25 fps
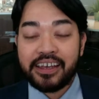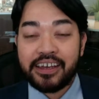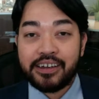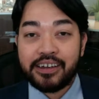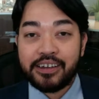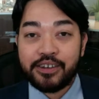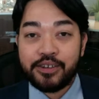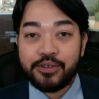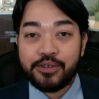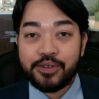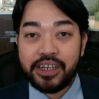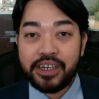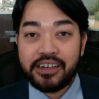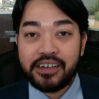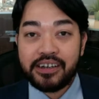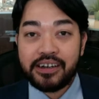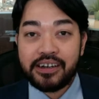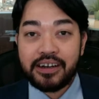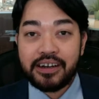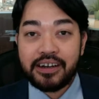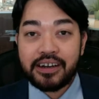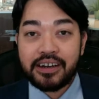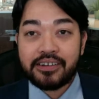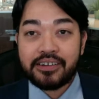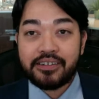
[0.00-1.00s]
a green
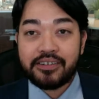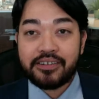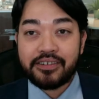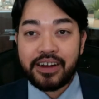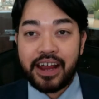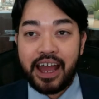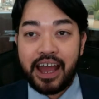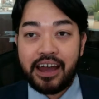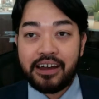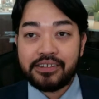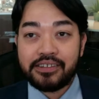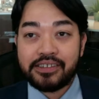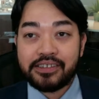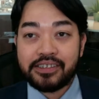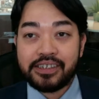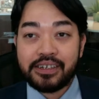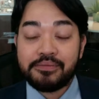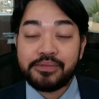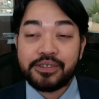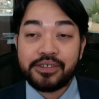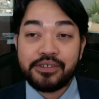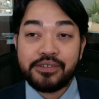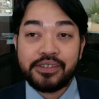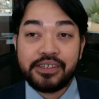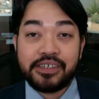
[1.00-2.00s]
card or how to come
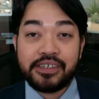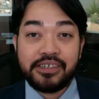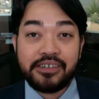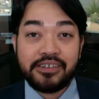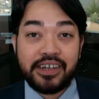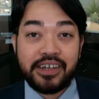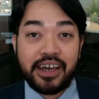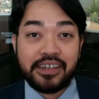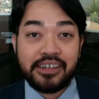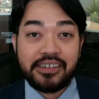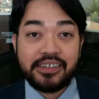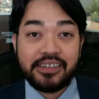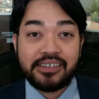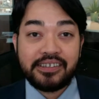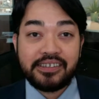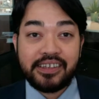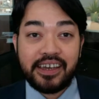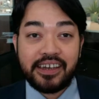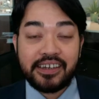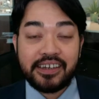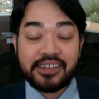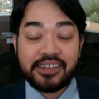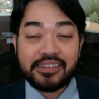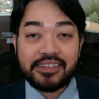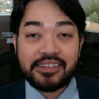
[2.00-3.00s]
to the United
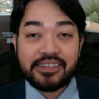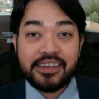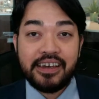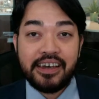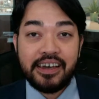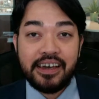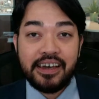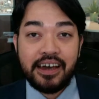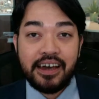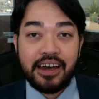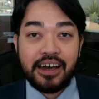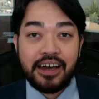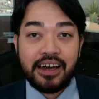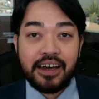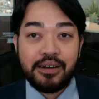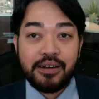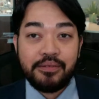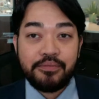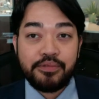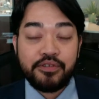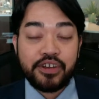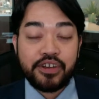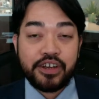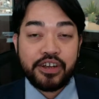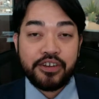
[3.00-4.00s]
States
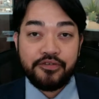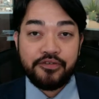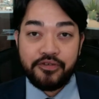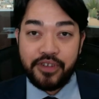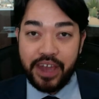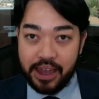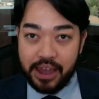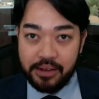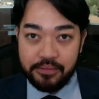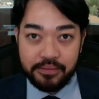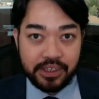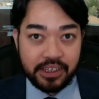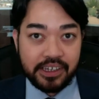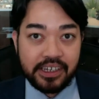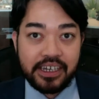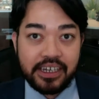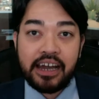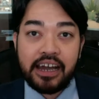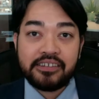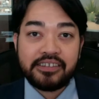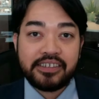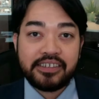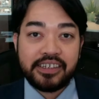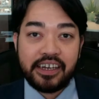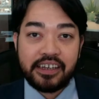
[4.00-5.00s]
through your family,
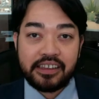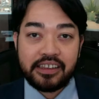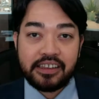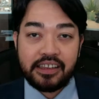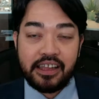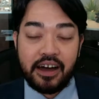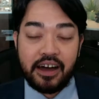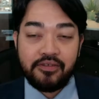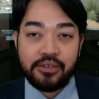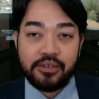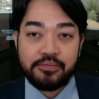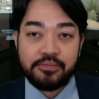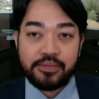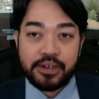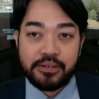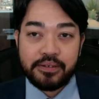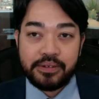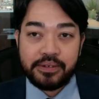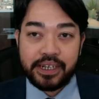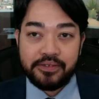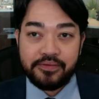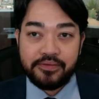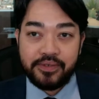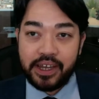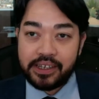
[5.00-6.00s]
how to get lawful
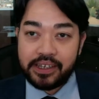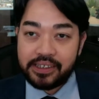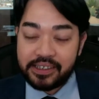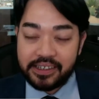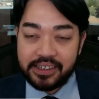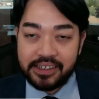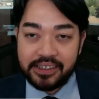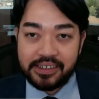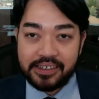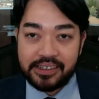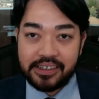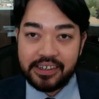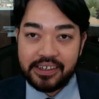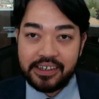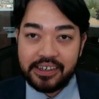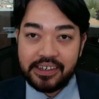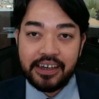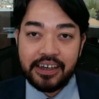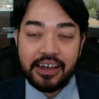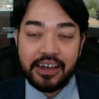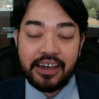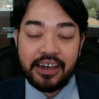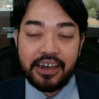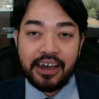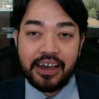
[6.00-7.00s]
permanent residency.
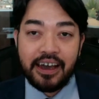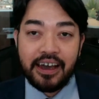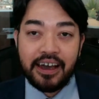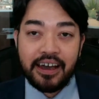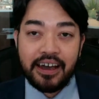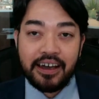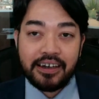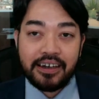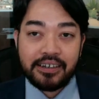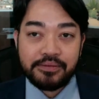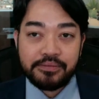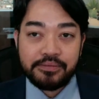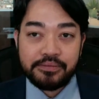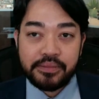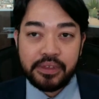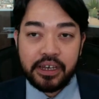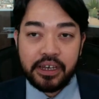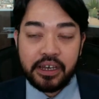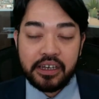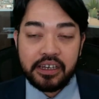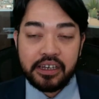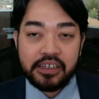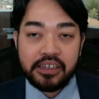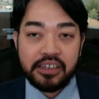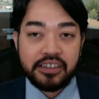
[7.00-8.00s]

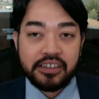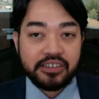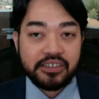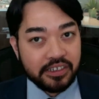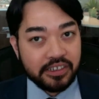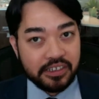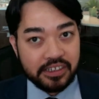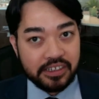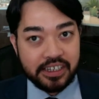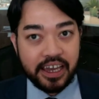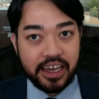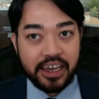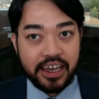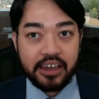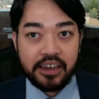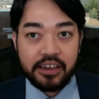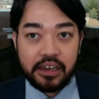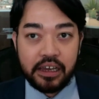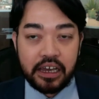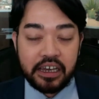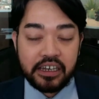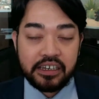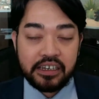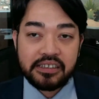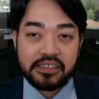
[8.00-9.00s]
And today,
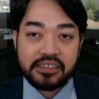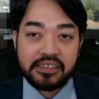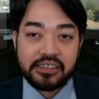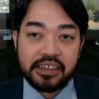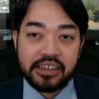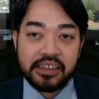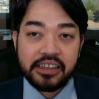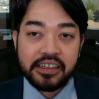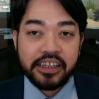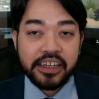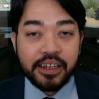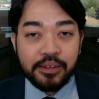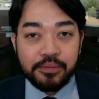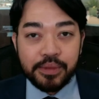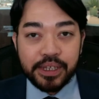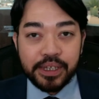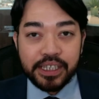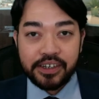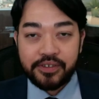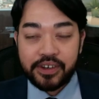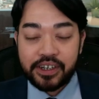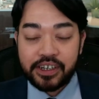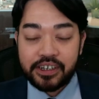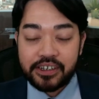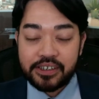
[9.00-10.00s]
it's a little bit
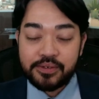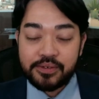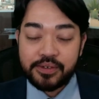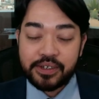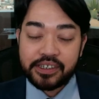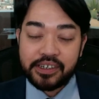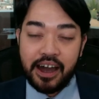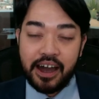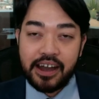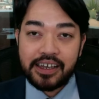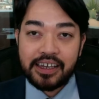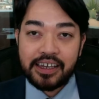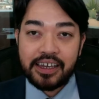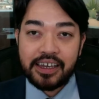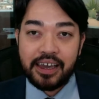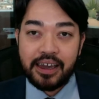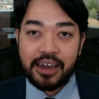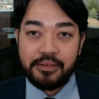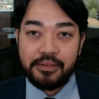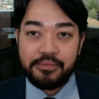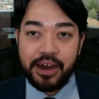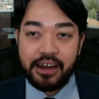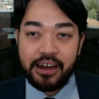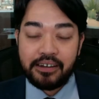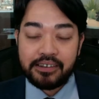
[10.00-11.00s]
different because we're talking
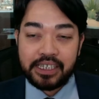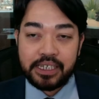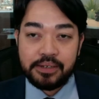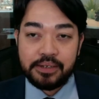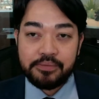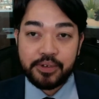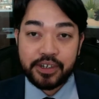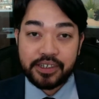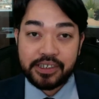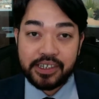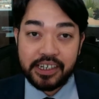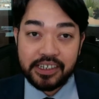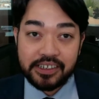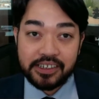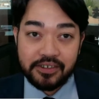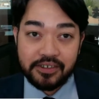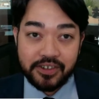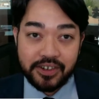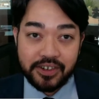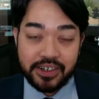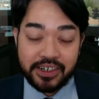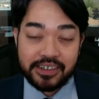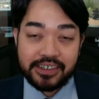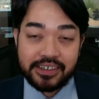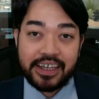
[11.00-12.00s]
about deportation
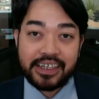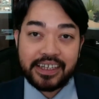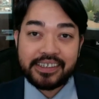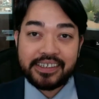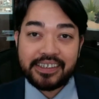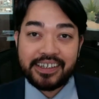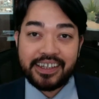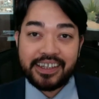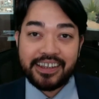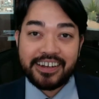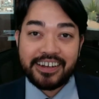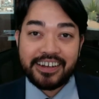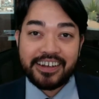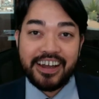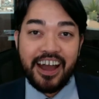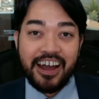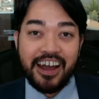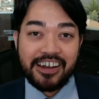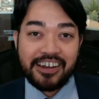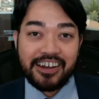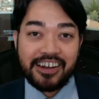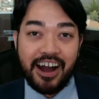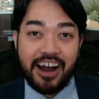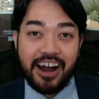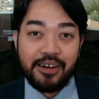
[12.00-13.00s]
orders. That's another
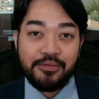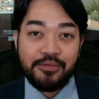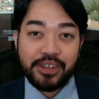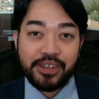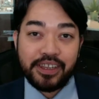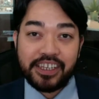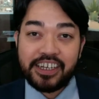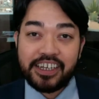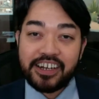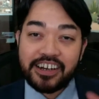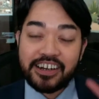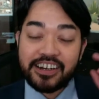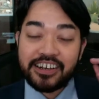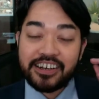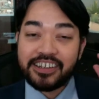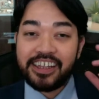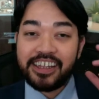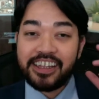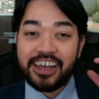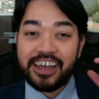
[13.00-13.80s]
commonly heard